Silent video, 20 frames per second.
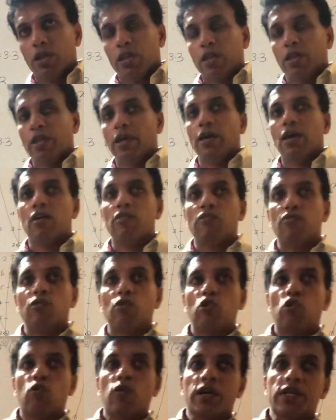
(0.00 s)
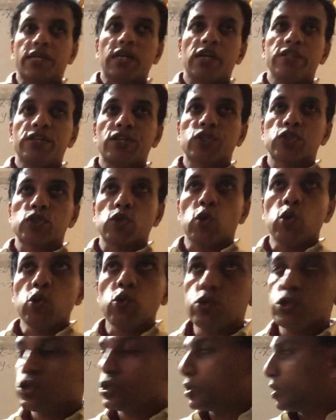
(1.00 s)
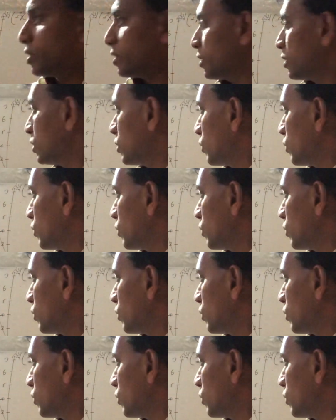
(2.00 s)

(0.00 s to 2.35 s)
Therefore, what are the solution